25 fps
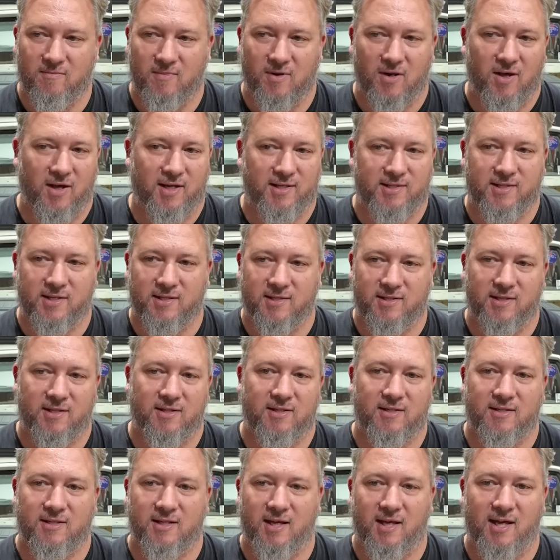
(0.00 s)

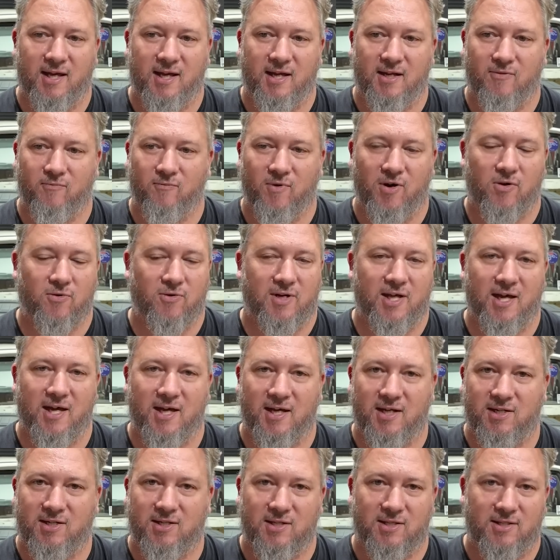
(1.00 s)
licenses and roll
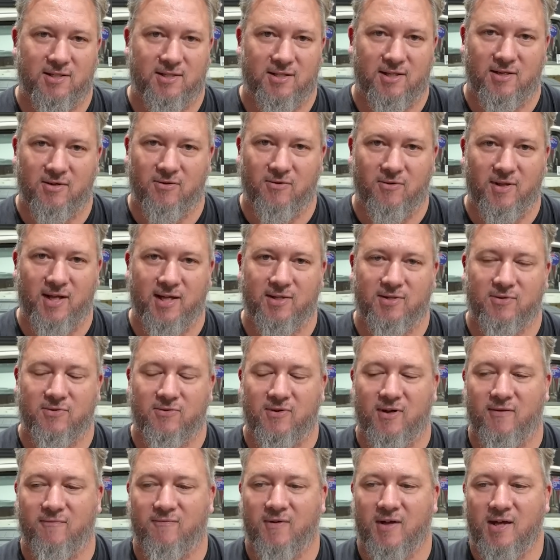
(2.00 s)
cages and all that
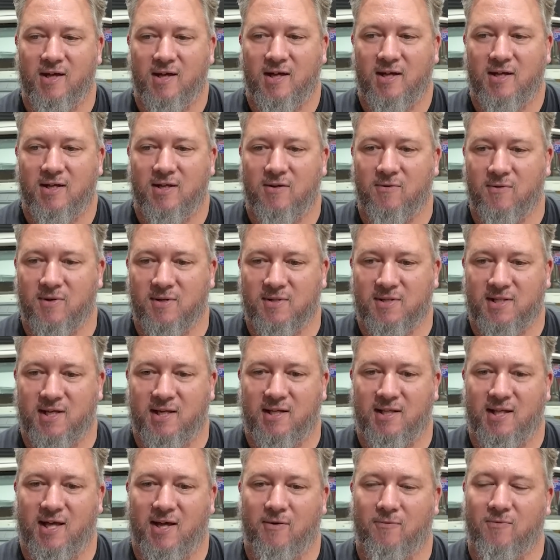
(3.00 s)
stuff. You would have
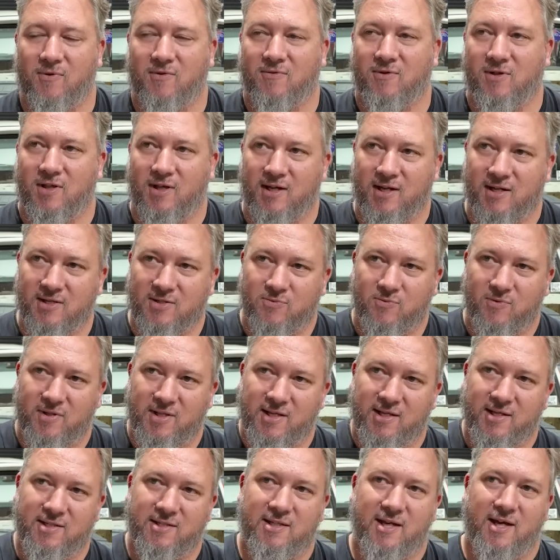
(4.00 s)
seen that with Cletus with
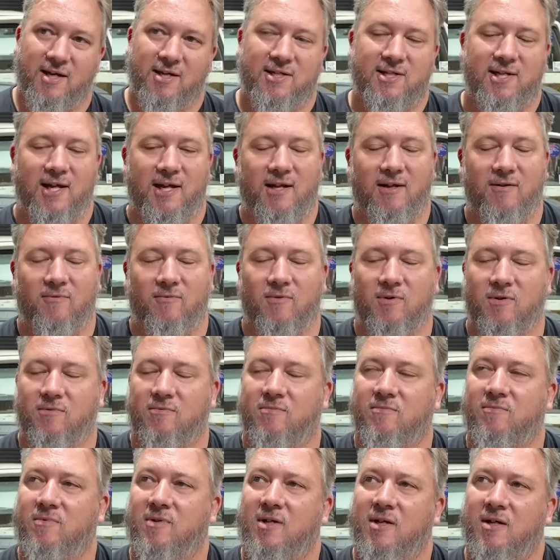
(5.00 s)
his what do
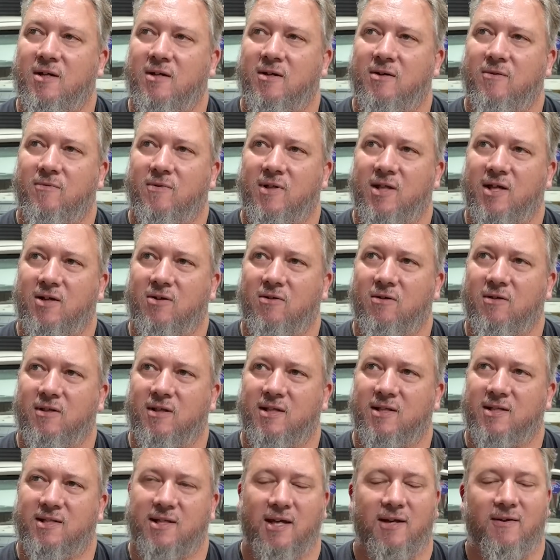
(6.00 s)
they call
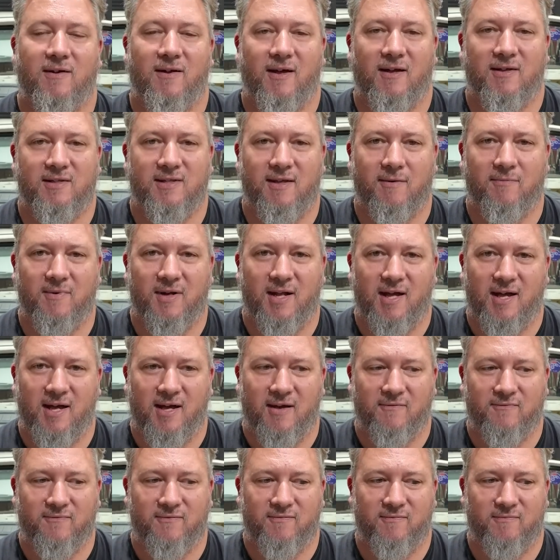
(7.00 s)
it? The
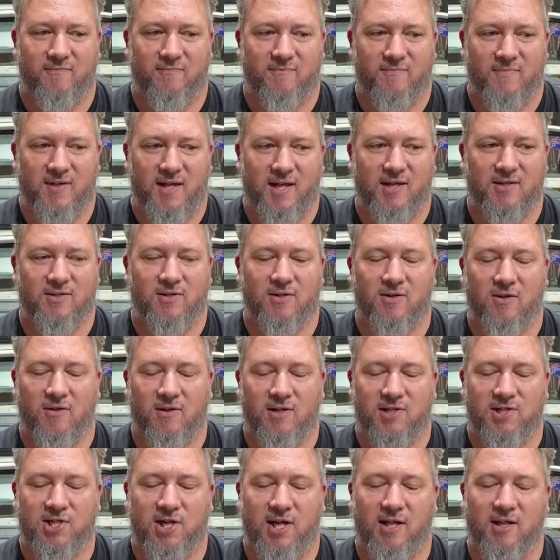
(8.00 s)

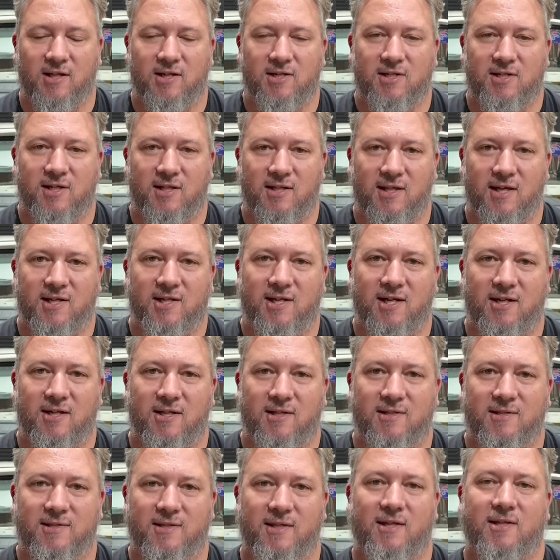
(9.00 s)
$7,500 challenge that they did
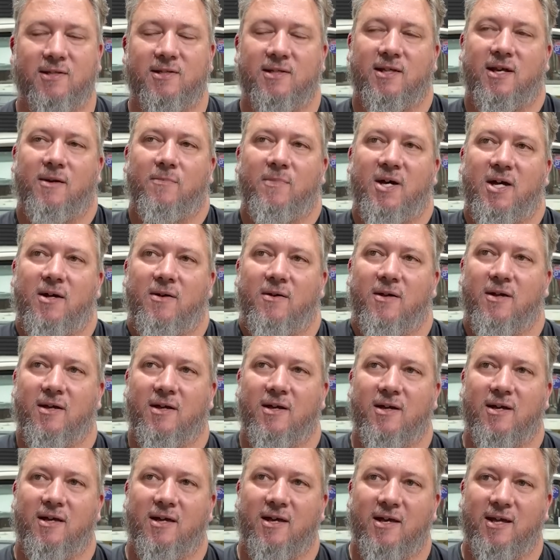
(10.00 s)
at Six Summer,
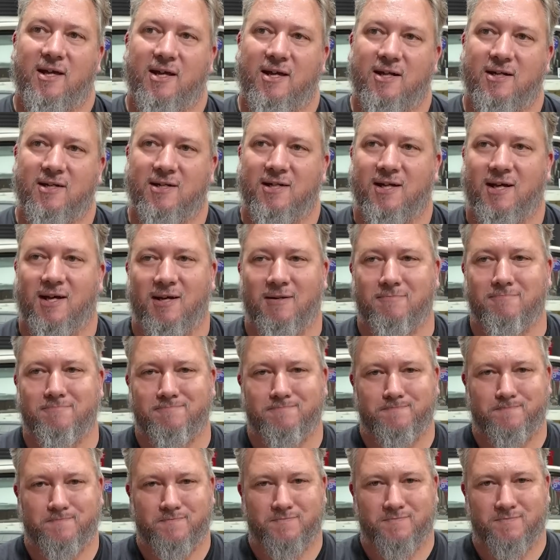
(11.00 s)
and
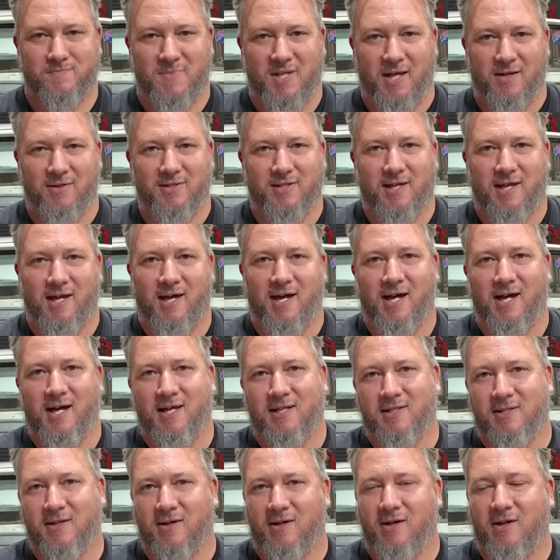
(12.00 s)
those
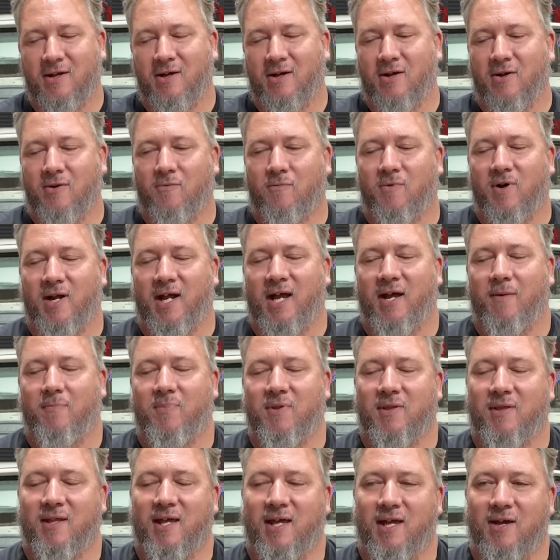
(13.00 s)
cars. What
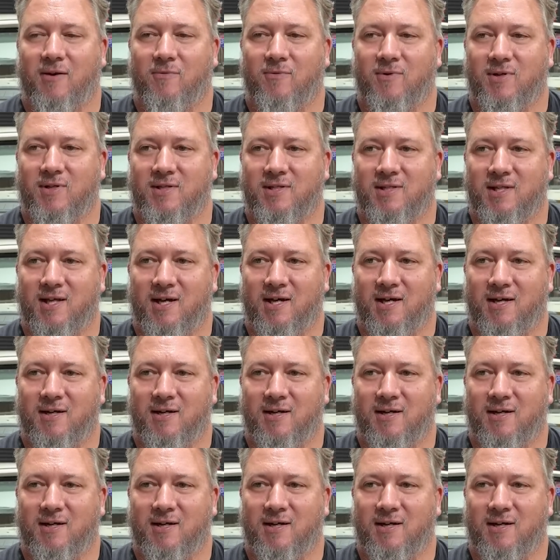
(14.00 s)
happened there was